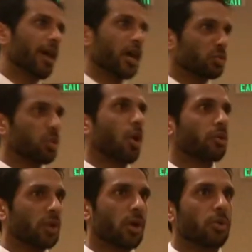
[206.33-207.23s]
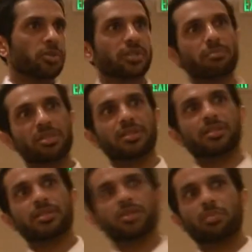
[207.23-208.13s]
As we all know, some
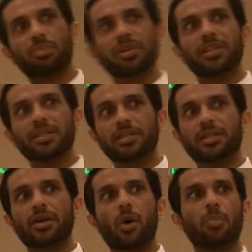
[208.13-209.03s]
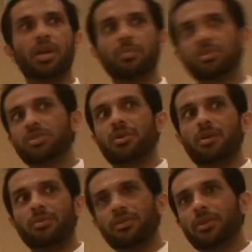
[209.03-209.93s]
businesses are pretty easy to open up and
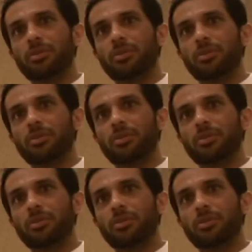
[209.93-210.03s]
start within a